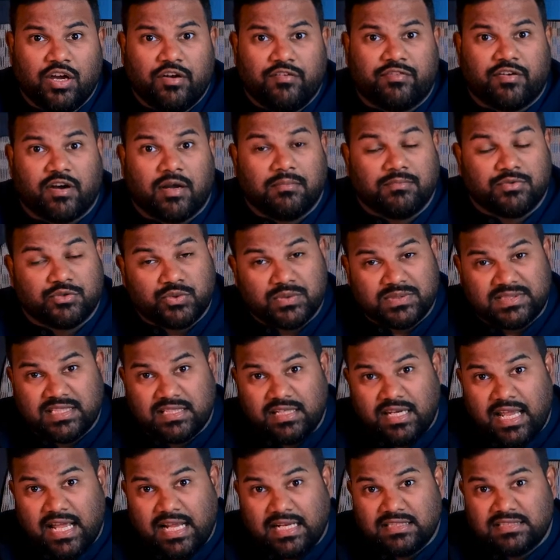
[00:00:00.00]
from
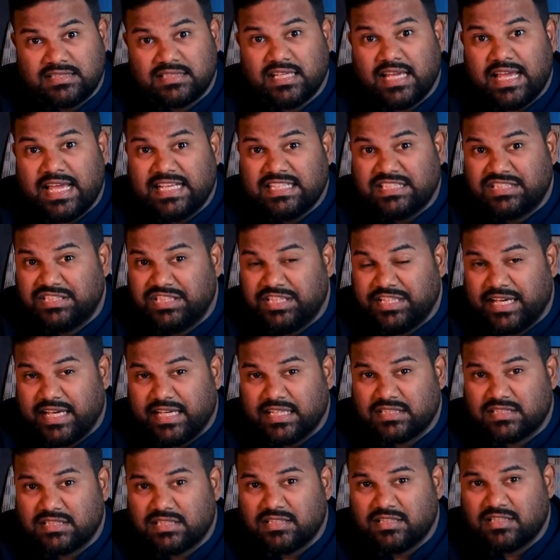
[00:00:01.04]
Switzerland's
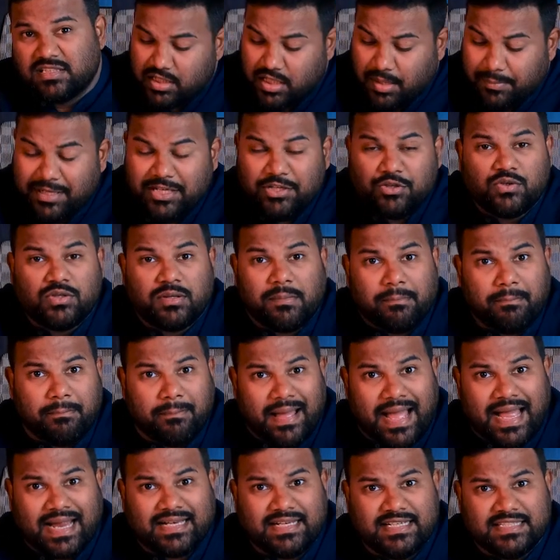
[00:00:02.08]
SGS. Coming to the
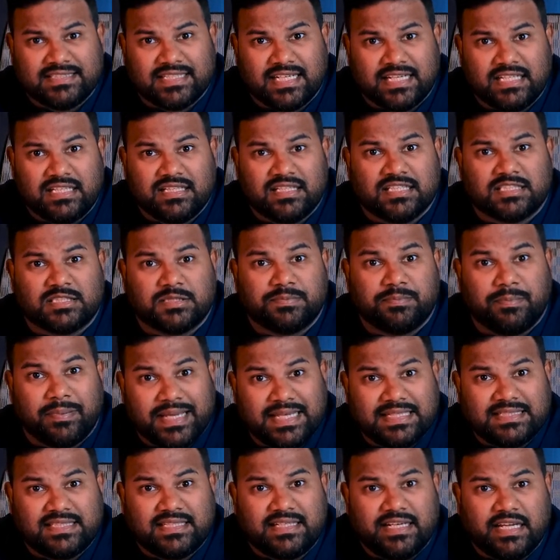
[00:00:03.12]
back design, the
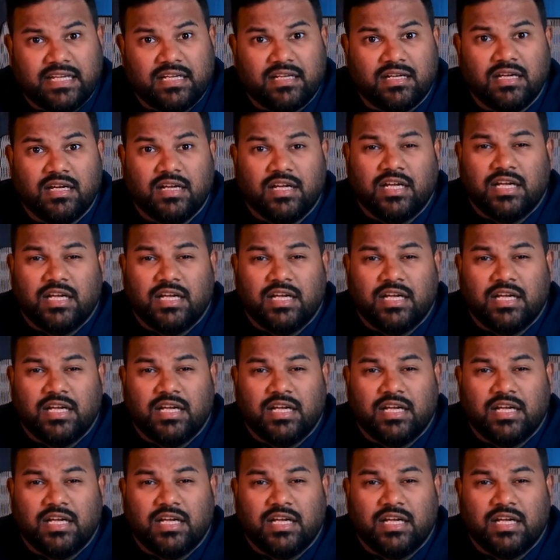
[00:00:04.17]
space ring